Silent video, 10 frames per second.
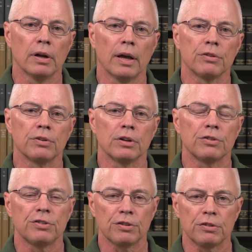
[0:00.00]
as an
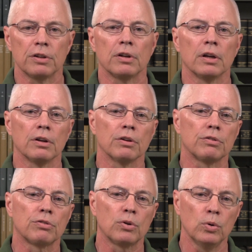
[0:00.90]
assistant at a
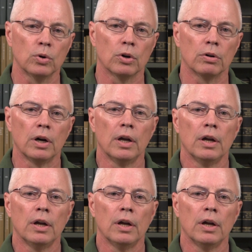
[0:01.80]
school,